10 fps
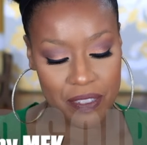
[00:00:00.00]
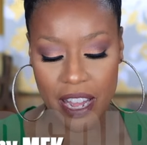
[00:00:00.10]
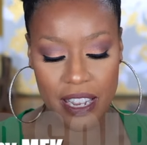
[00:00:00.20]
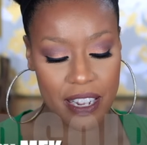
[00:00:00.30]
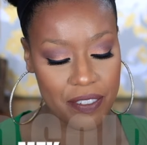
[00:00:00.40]

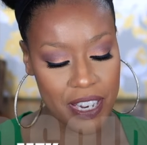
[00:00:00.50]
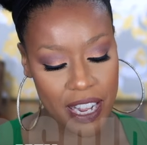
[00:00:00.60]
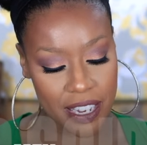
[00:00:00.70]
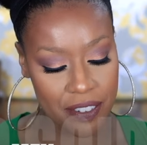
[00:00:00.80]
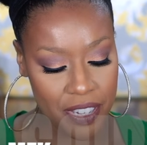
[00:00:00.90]
I love it.
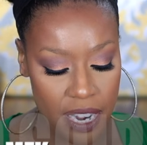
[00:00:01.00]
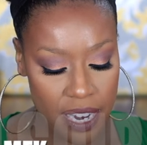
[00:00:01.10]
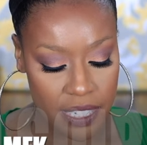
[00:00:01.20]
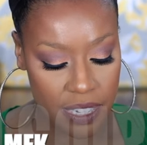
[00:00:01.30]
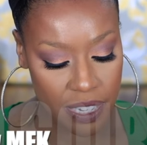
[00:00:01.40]
I love it.
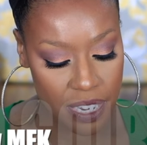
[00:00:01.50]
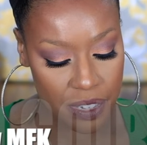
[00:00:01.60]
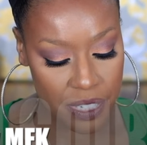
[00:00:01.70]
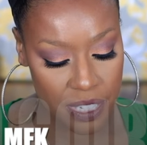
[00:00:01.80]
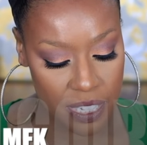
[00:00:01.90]
All right, so the
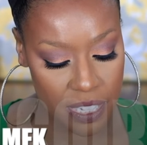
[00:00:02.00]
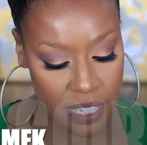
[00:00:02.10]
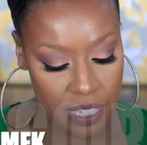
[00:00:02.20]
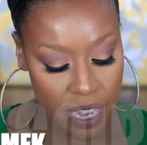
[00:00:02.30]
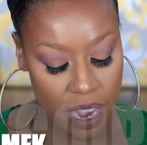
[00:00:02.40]
notes in
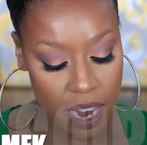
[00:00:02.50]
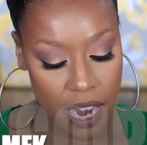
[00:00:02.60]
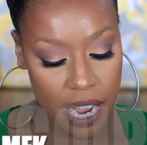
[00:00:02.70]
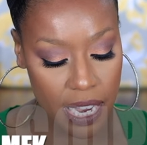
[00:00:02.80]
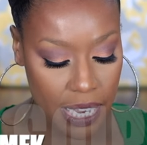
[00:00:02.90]
this
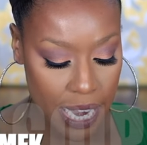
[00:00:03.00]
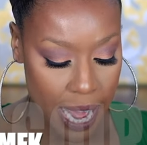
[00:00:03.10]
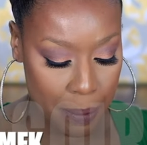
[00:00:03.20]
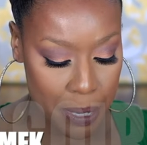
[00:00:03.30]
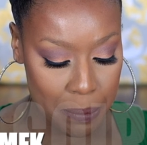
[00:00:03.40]
are
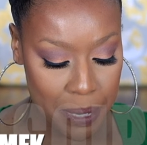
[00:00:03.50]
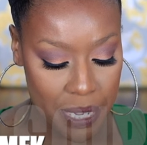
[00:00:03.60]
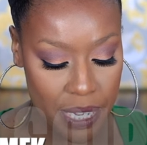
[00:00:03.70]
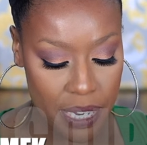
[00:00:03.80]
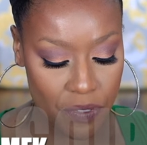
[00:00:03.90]

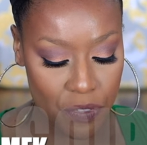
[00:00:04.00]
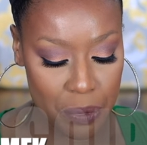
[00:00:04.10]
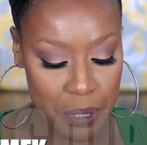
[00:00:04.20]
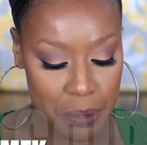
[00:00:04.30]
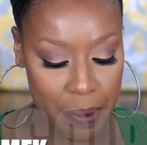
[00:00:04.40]
labdamen
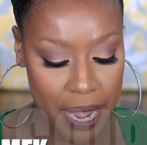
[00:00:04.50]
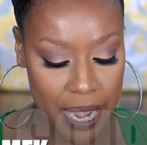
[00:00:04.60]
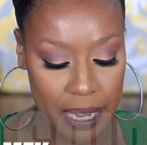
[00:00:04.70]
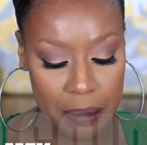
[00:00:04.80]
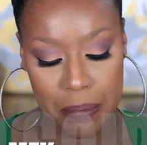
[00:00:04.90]
from
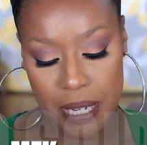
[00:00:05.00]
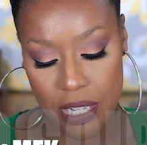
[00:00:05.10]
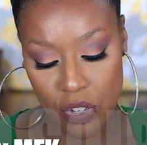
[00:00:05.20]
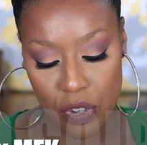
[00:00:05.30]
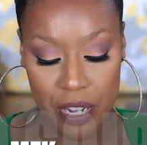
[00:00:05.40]
Spain,
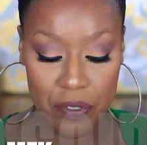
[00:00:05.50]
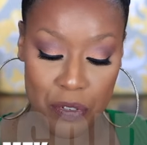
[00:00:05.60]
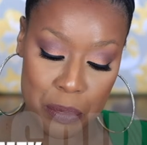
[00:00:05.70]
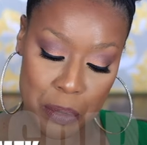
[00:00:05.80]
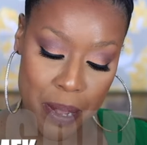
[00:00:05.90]
benzoin
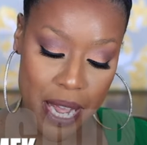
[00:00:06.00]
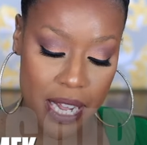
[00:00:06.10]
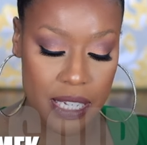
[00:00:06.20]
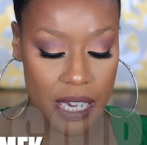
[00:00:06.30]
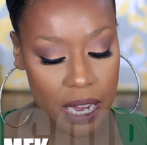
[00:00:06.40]
from
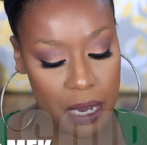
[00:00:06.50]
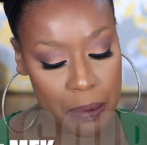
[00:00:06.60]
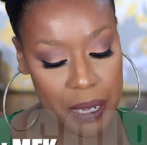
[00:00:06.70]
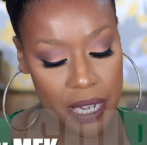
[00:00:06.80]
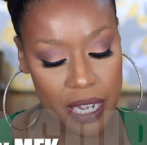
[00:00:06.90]
Spain,
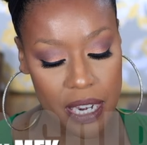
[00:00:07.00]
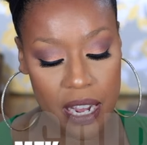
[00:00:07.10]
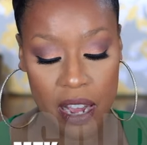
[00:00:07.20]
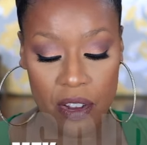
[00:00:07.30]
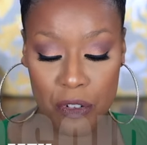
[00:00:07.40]
tonka bean
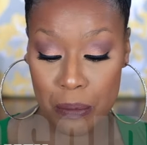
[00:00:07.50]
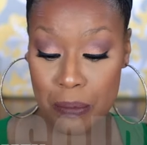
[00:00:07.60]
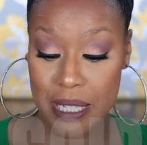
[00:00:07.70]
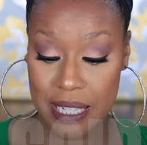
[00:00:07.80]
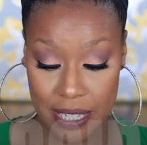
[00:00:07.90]
from
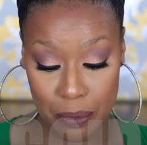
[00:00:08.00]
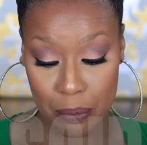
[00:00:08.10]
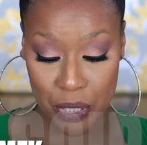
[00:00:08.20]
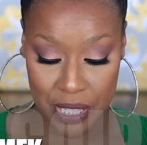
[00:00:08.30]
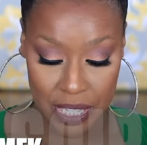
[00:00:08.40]

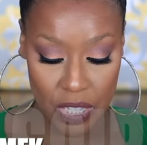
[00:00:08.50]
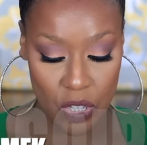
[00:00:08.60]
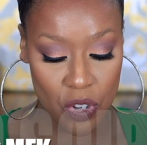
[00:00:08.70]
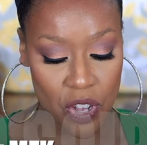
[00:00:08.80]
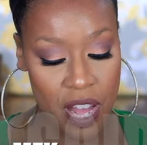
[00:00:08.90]

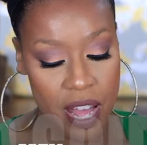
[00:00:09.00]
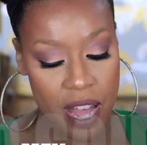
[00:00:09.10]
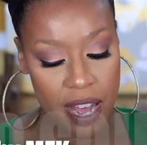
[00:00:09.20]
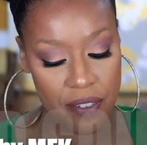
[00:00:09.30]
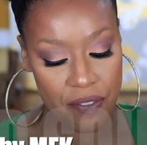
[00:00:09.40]
Brazil,
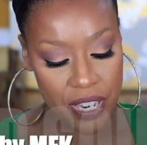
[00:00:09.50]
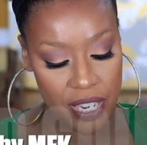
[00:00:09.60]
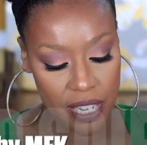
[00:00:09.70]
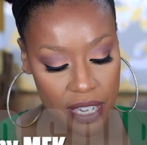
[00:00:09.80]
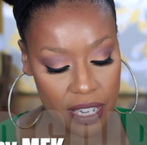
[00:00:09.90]

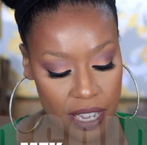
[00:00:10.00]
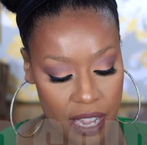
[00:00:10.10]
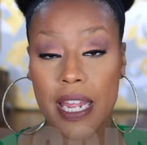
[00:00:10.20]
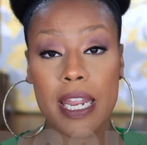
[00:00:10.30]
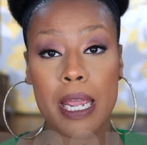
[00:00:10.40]
vanilla,
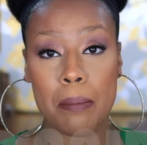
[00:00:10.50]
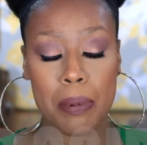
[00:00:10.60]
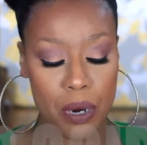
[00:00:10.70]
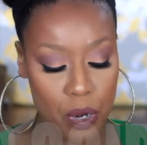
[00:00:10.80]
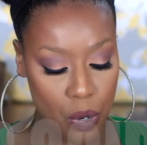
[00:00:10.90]
and
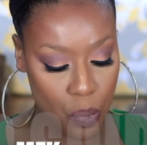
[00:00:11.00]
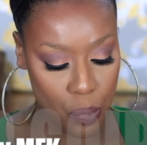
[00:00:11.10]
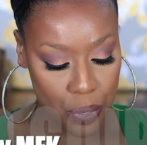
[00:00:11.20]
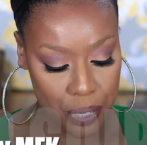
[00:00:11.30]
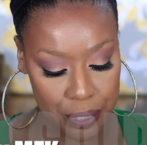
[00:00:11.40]
amber
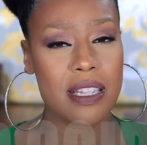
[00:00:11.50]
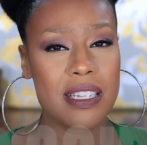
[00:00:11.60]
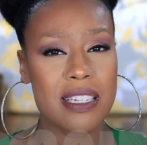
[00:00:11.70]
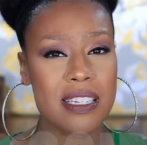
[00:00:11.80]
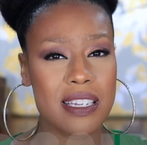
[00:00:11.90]
accord.
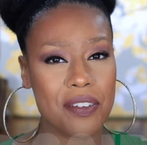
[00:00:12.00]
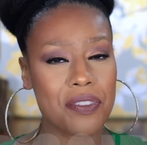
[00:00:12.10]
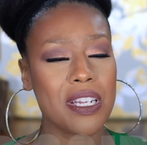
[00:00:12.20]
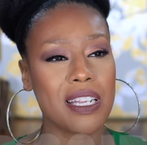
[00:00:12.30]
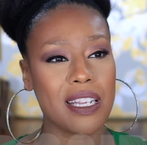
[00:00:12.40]
This is
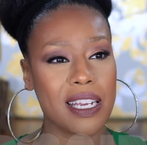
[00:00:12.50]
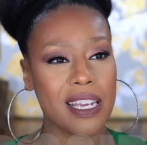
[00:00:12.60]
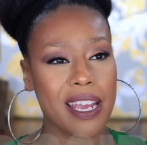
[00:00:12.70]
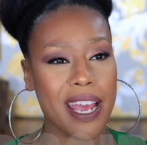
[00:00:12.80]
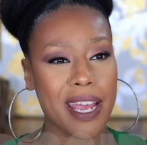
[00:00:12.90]

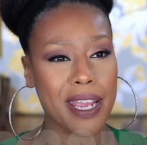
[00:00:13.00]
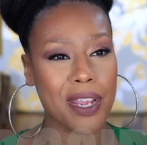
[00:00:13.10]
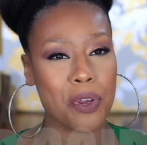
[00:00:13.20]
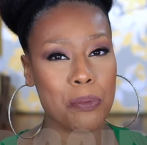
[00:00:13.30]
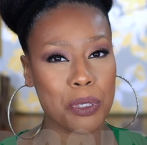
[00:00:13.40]
definitely
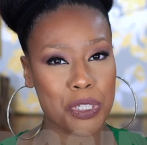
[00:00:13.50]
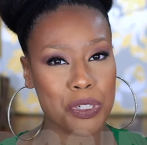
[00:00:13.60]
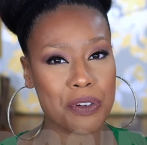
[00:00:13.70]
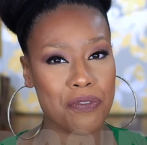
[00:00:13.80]
a mature